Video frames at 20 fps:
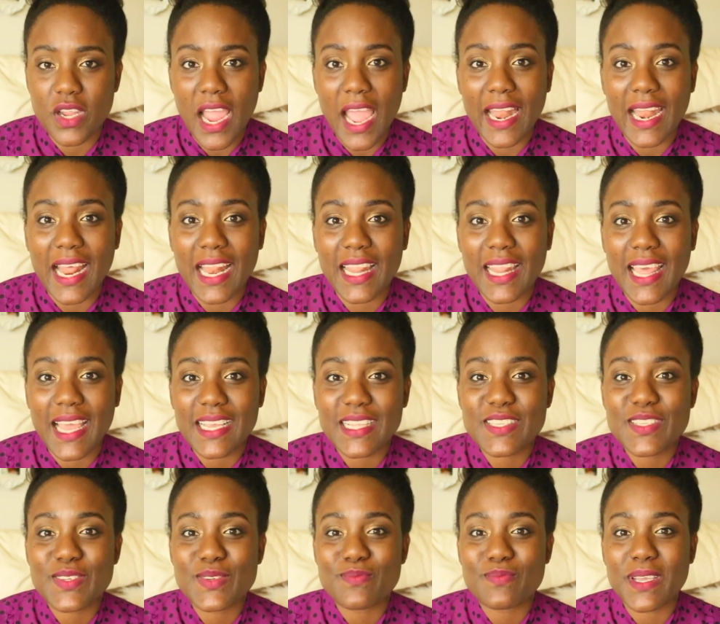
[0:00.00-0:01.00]
And I like
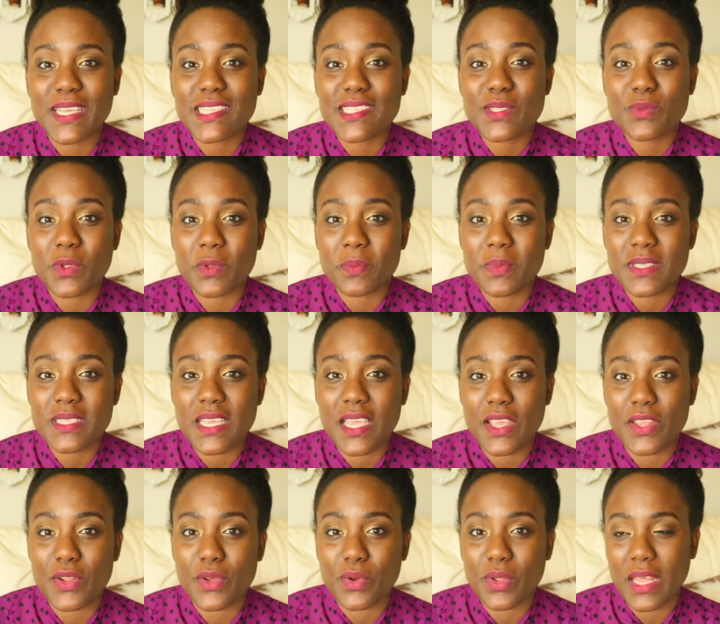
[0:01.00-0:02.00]
to mix sweet
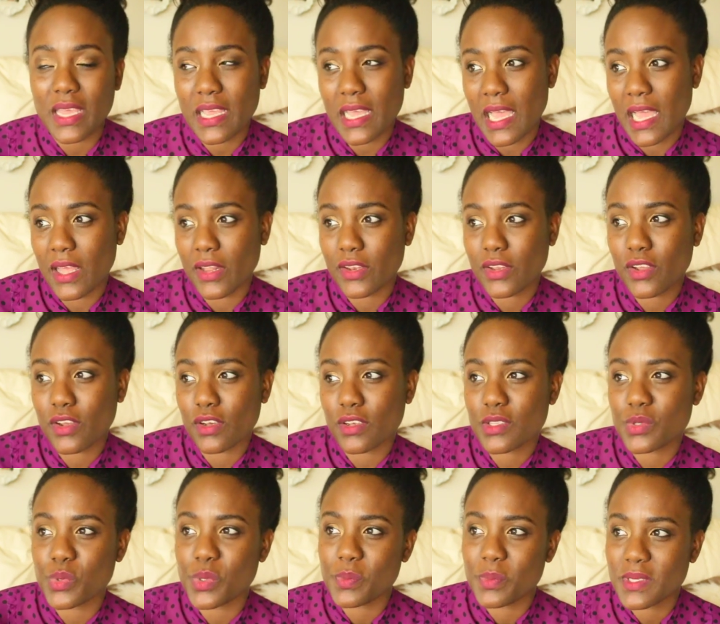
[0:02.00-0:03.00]
potato, like I'd
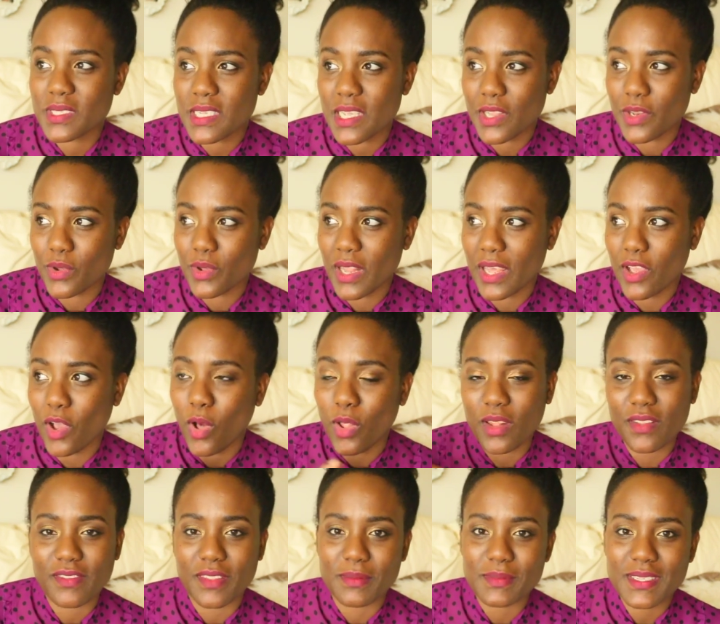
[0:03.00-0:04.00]
cook sweet potato, like
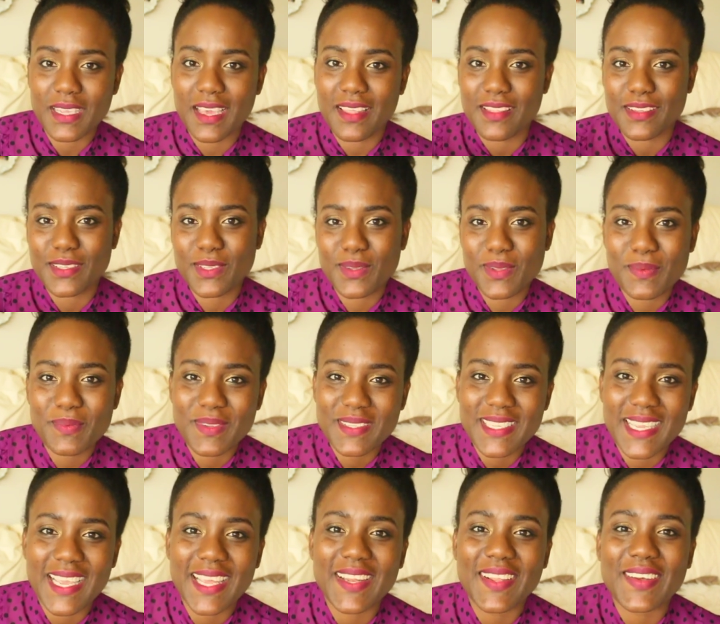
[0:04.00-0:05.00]
all of them together, sweet
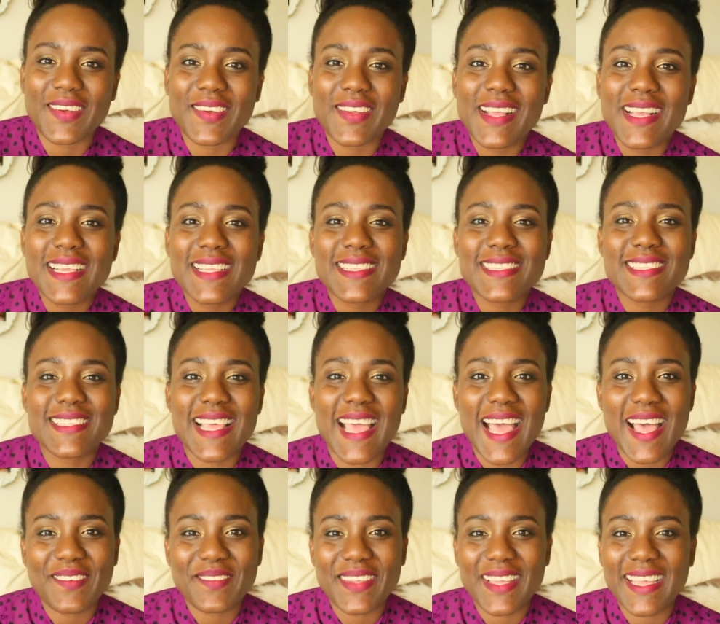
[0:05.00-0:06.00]
potato,
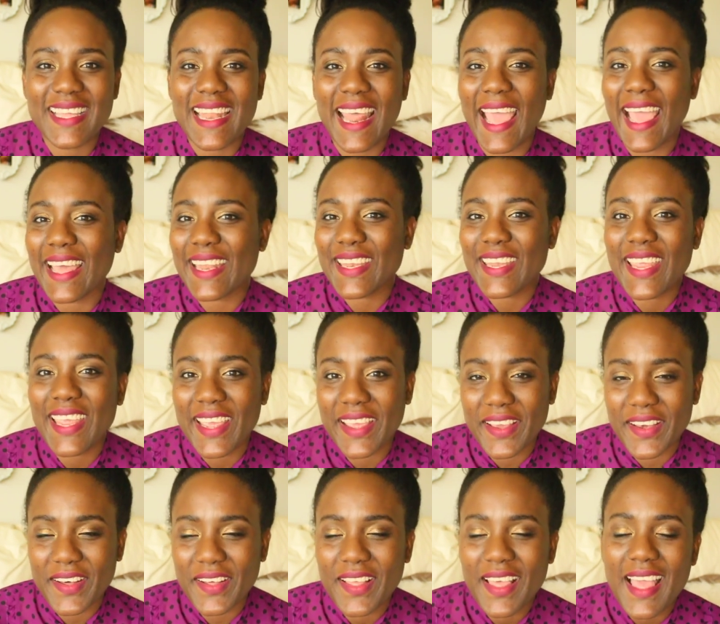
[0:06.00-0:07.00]
salmon, and
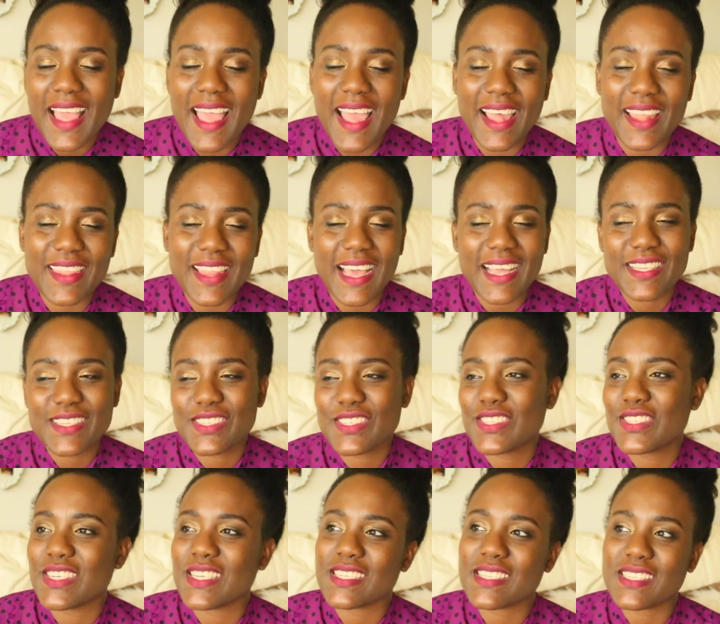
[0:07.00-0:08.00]
kale, and
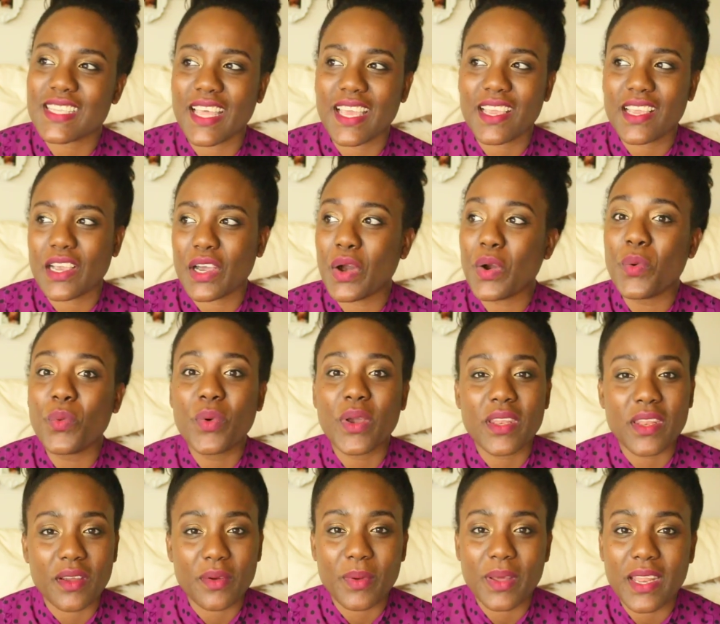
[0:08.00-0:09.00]
that's just like a
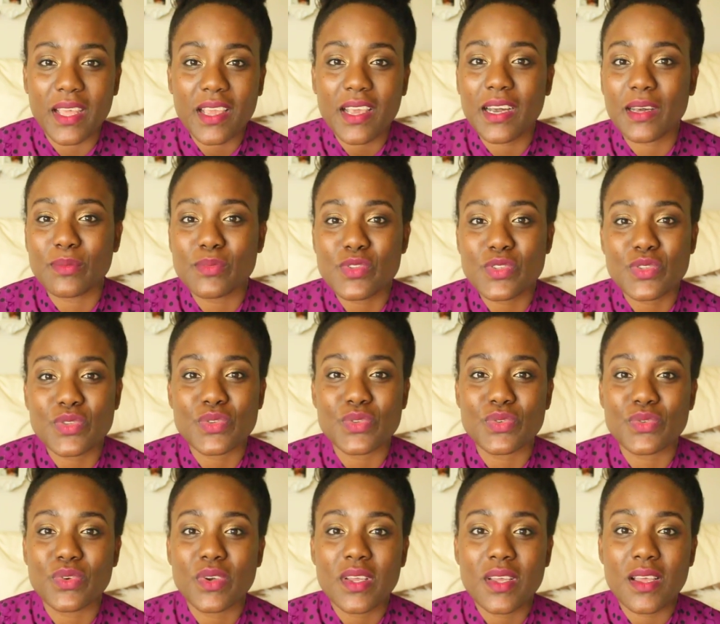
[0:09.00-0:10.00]
winner when it comes
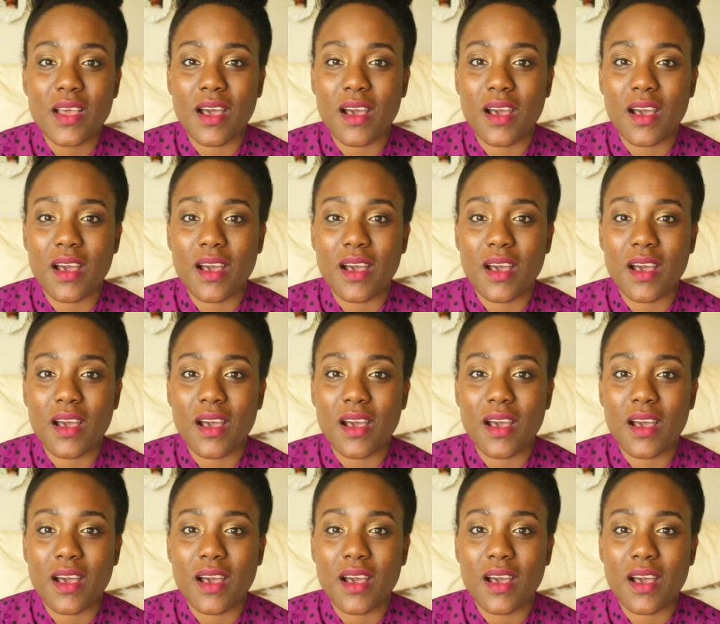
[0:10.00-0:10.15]
to